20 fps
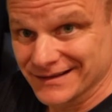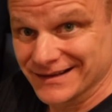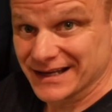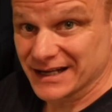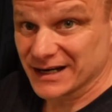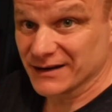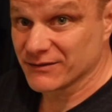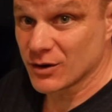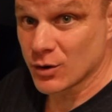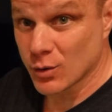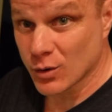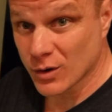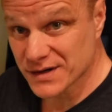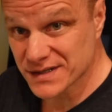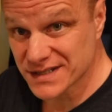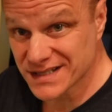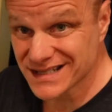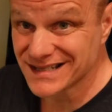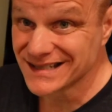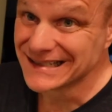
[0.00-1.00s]
And of
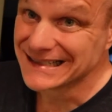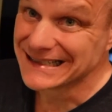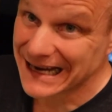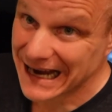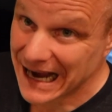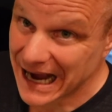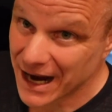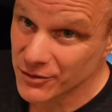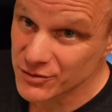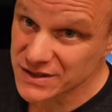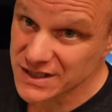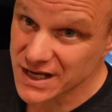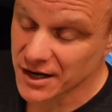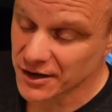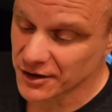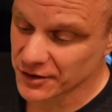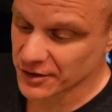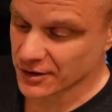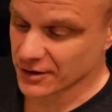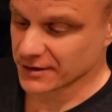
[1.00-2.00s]
course, I was
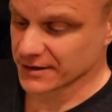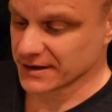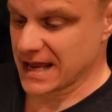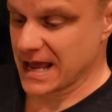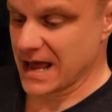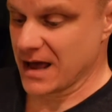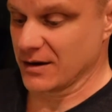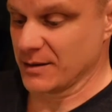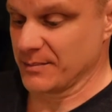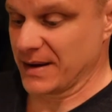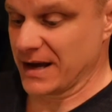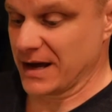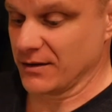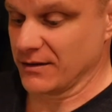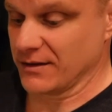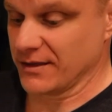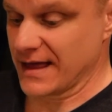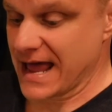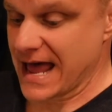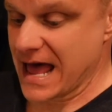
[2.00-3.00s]
kind of nerding out
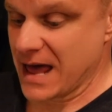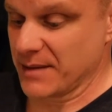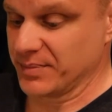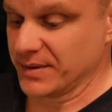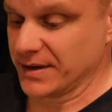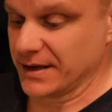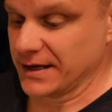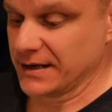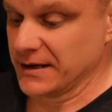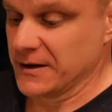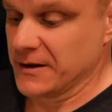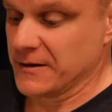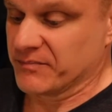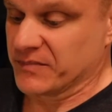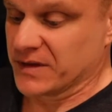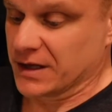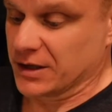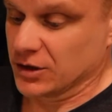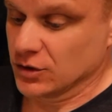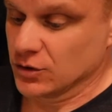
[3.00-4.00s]
about that, but
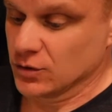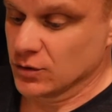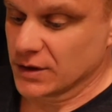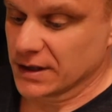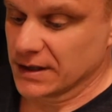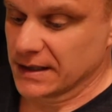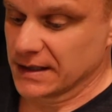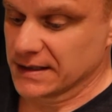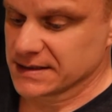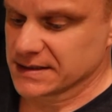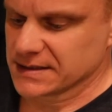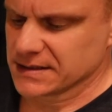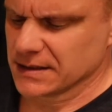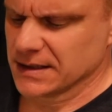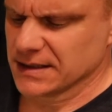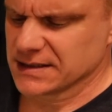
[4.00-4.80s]
you can, it's